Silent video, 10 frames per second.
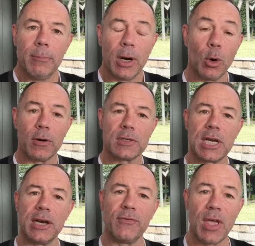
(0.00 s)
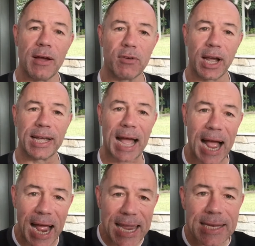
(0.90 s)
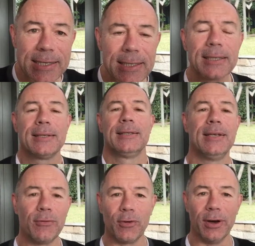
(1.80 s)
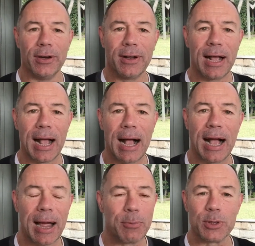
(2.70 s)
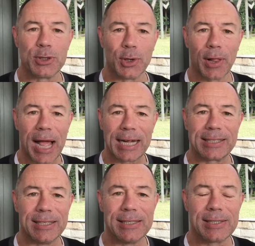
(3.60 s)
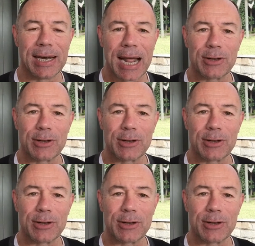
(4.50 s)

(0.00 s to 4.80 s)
But all of a sudden, if you have like eight different Aboriginal actors and